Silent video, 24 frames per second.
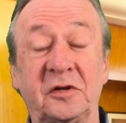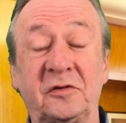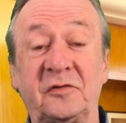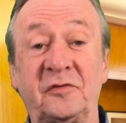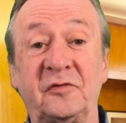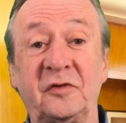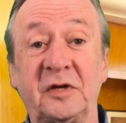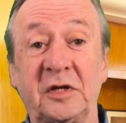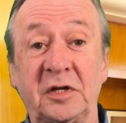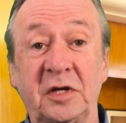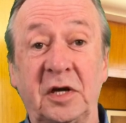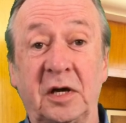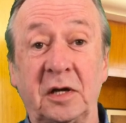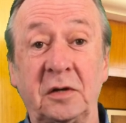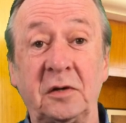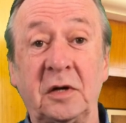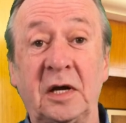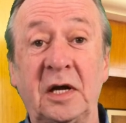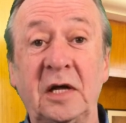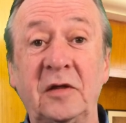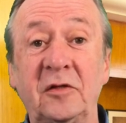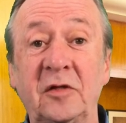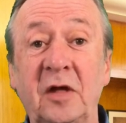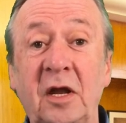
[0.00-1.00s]
video,
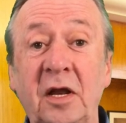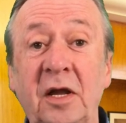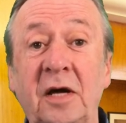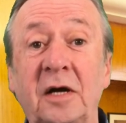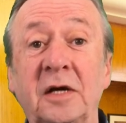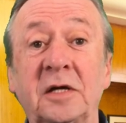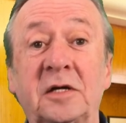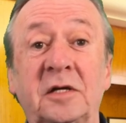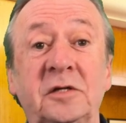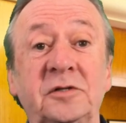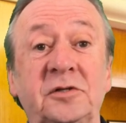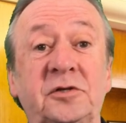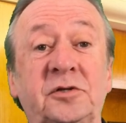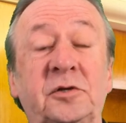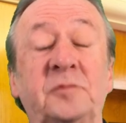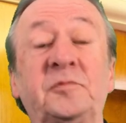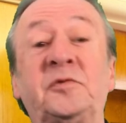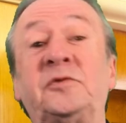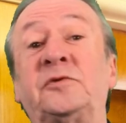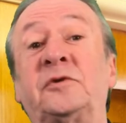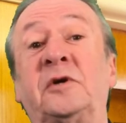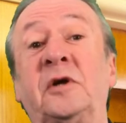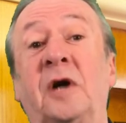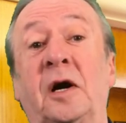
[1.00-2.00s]
hit the like and
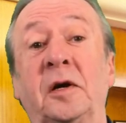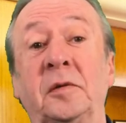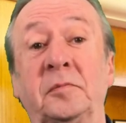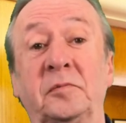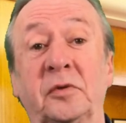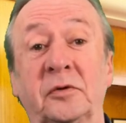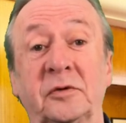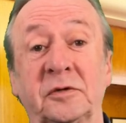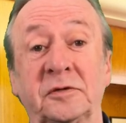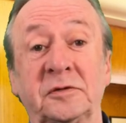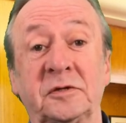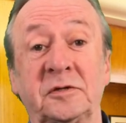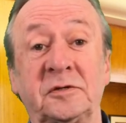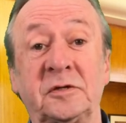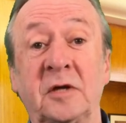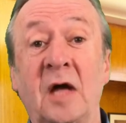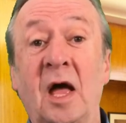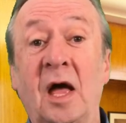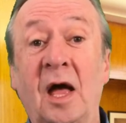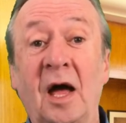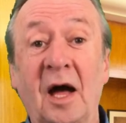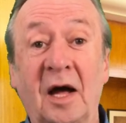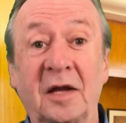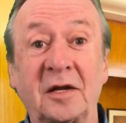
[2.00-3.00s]
subscribe buttons
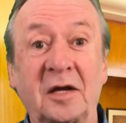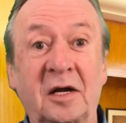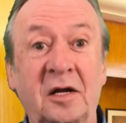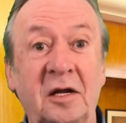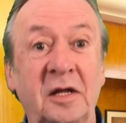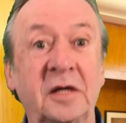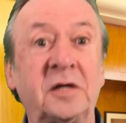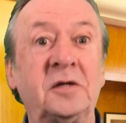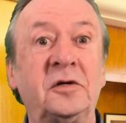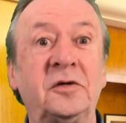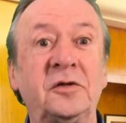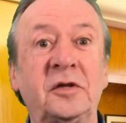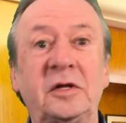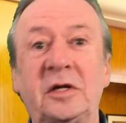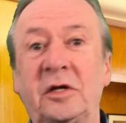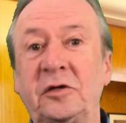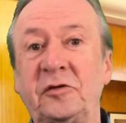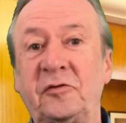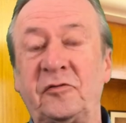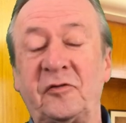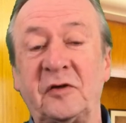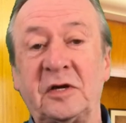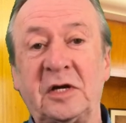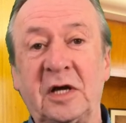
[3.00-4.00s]
and click on the
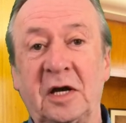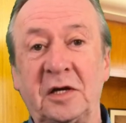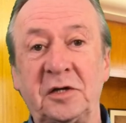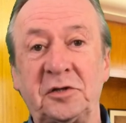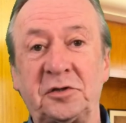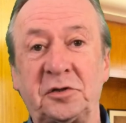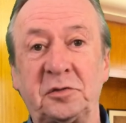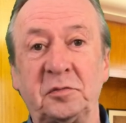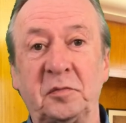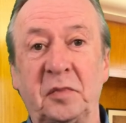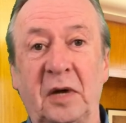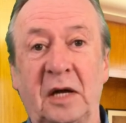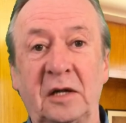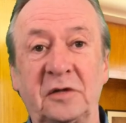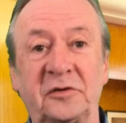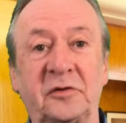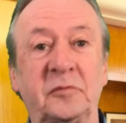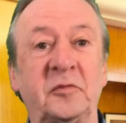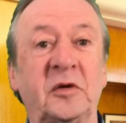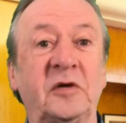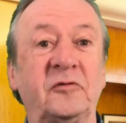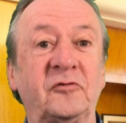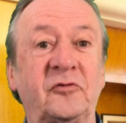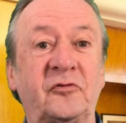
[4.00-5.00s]
notification bell to
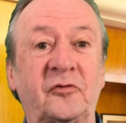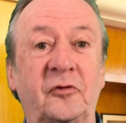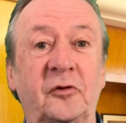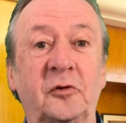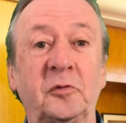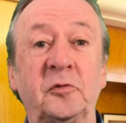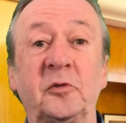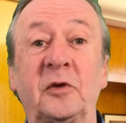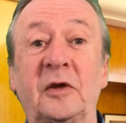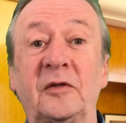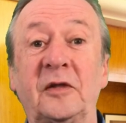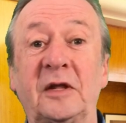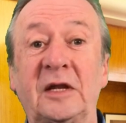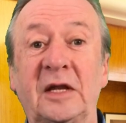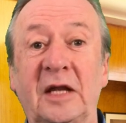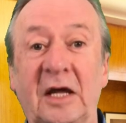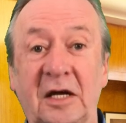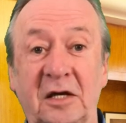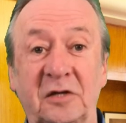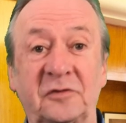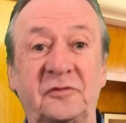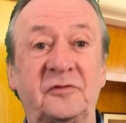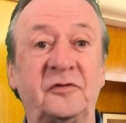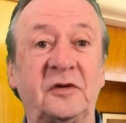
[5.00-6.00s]
be informed when the
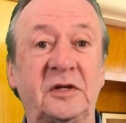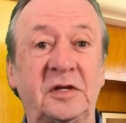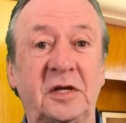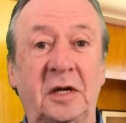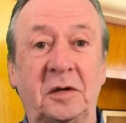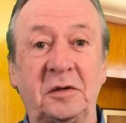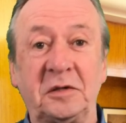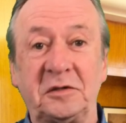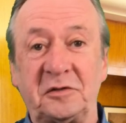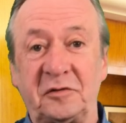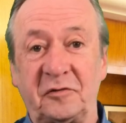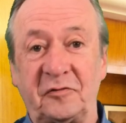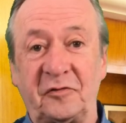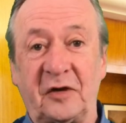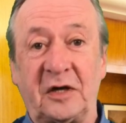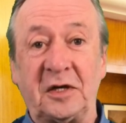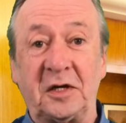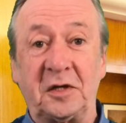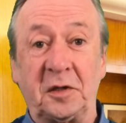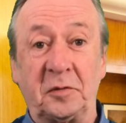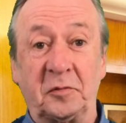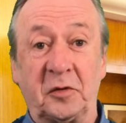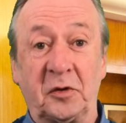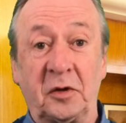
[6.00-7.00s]
next video is
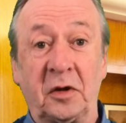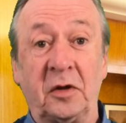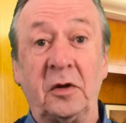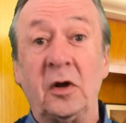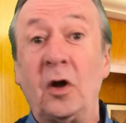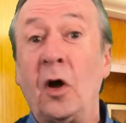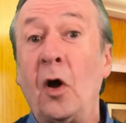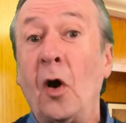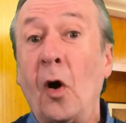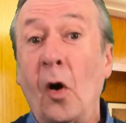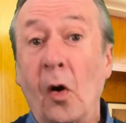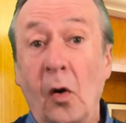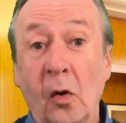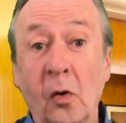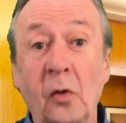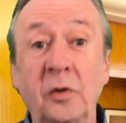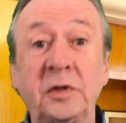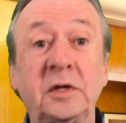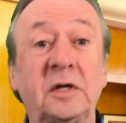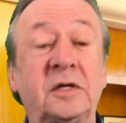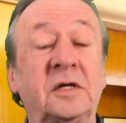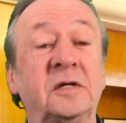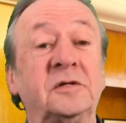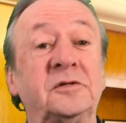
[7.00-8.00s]
available, or you
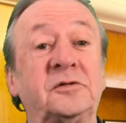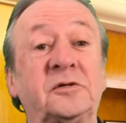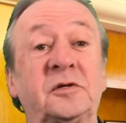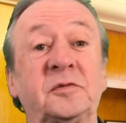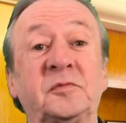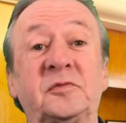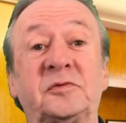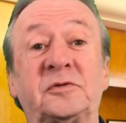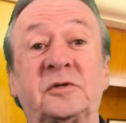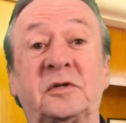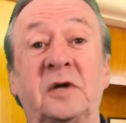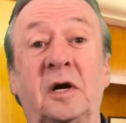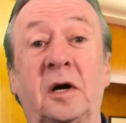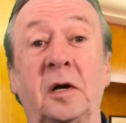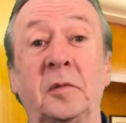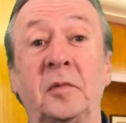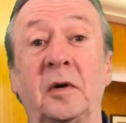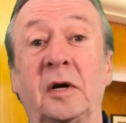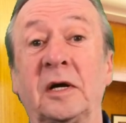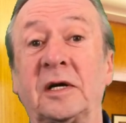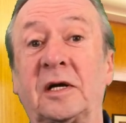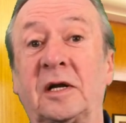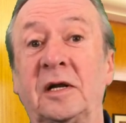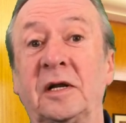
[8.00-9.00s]
can subscribe
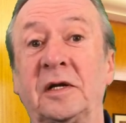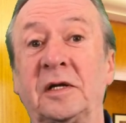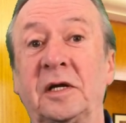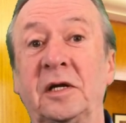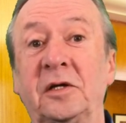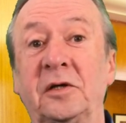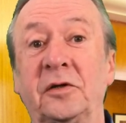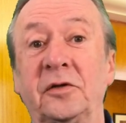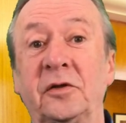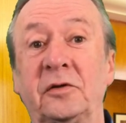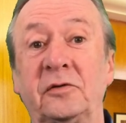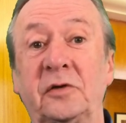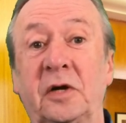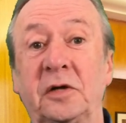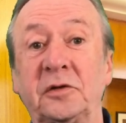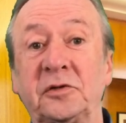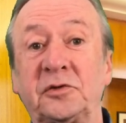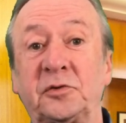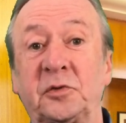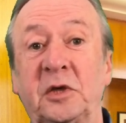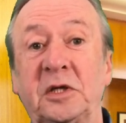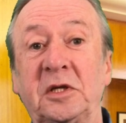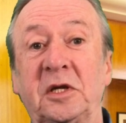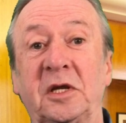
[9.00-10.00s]
by clicking on the rose
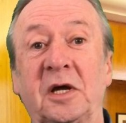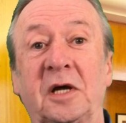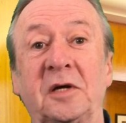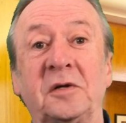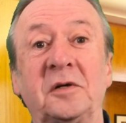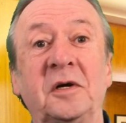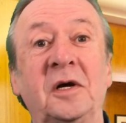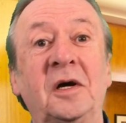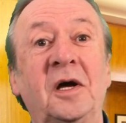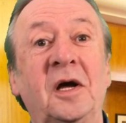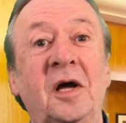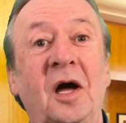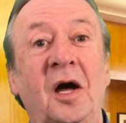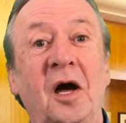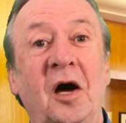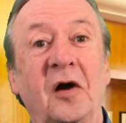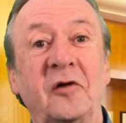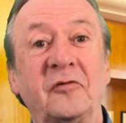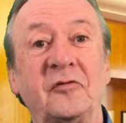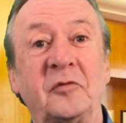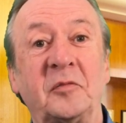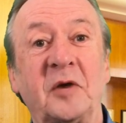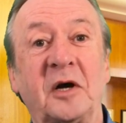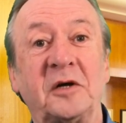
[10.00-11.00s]
window
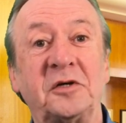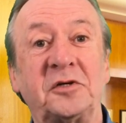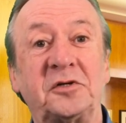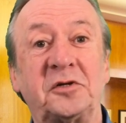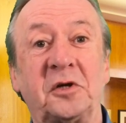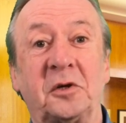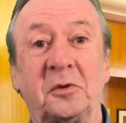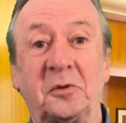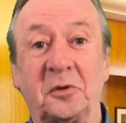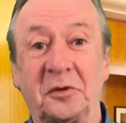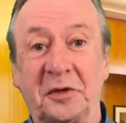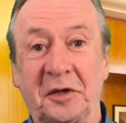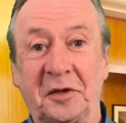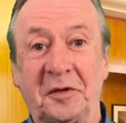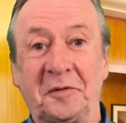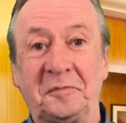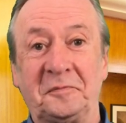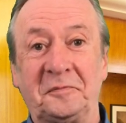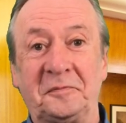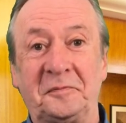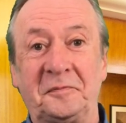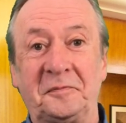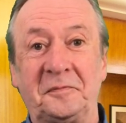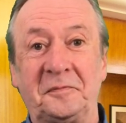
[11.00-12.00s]
over my shoulder.